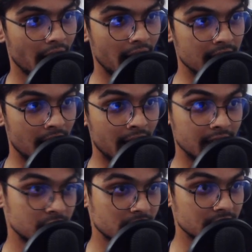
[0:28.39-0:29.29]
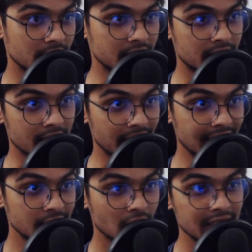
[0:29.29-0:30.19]
and as you can see it says
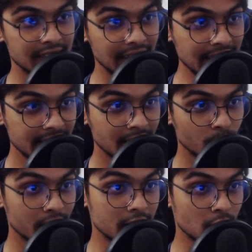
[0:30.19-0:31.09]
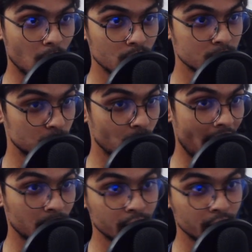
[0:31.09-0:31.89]
Intel is leaking with its own swag.